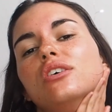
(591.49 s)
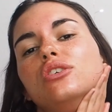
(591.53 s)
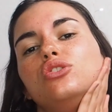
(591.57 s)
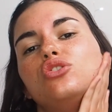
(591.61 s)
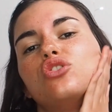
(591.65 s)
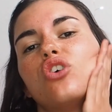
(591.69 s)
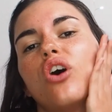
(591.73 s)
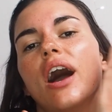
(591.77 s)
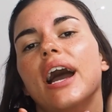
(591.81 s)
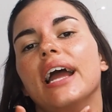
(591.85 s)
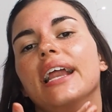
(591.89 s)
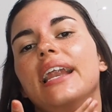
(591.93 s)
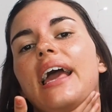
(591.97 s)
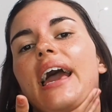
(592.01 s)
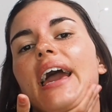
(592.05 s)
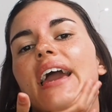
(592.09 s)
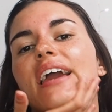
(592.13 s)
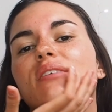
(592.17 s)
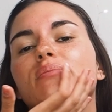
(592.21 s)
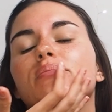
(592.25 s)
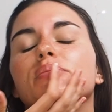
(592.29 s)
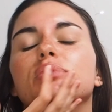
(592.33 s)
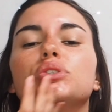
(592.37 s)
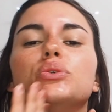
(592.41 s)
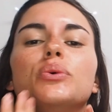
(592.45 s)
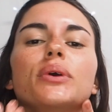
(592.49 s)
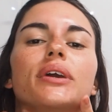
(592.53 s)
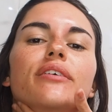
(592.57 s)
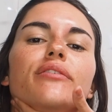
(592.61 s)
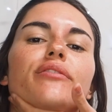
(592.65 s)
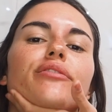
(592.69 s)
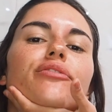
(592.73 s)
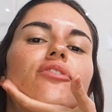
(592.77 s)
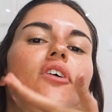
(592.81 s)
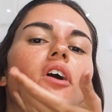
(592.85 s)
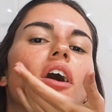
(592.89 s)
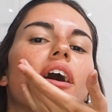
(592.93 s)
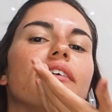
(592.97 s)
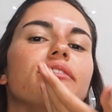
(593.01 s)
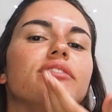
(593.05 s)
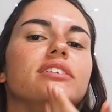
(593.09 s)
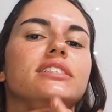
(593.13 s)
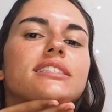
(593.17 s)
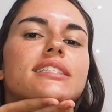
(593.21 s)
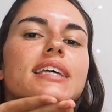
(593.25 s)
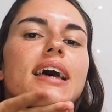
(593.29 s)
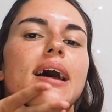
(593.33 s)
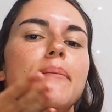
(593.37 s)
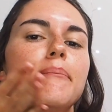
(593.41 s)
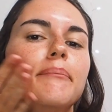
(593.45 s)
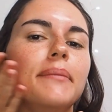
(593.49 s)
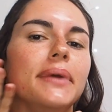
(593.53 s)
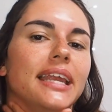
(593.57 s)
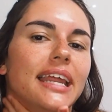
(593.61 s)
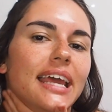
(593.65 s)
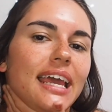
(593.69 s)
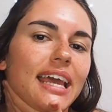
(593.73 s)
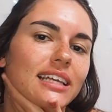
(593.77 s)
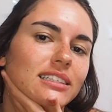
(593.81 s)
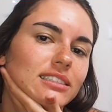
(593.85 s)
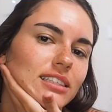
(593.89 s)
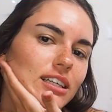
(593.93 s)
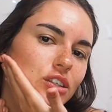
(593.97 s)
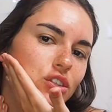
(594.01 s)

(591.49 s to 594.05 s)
try and aim between 5 and 10 minutes